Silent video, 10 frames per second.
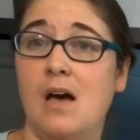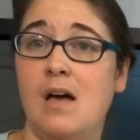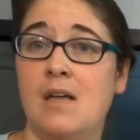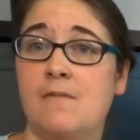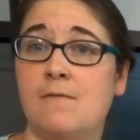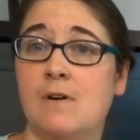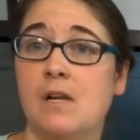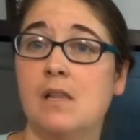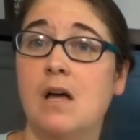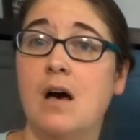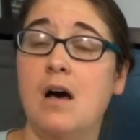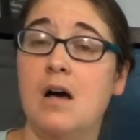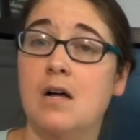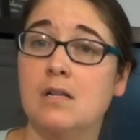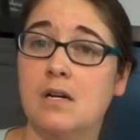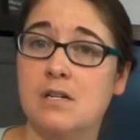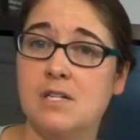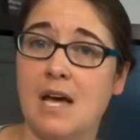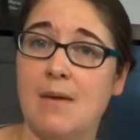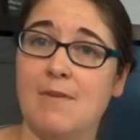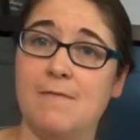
on for a long, long time.